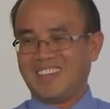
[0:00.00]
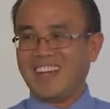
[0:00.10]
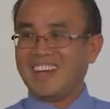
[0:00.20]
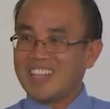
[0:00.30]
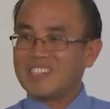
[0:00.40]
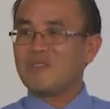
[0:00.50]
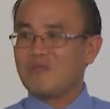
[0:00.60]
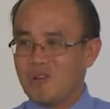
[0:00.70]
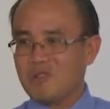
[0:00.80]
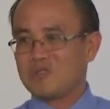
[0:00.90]
And that's the
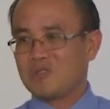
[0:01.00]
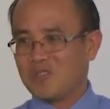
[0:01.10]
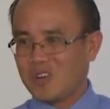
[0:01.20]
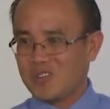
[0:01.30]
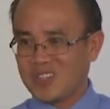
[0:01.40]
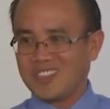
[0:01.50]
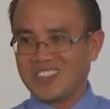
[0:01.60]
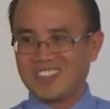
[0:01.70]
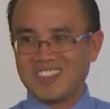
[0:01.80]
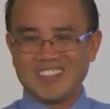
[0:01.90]
focus of our
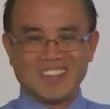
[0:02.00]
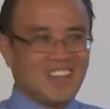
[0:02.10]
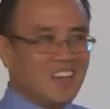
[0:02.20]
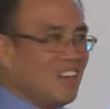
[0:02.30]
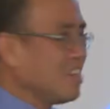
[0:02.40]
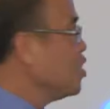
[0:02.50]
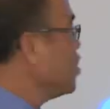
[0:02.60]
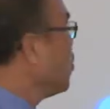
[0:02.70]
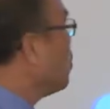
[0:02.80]
research. Actually,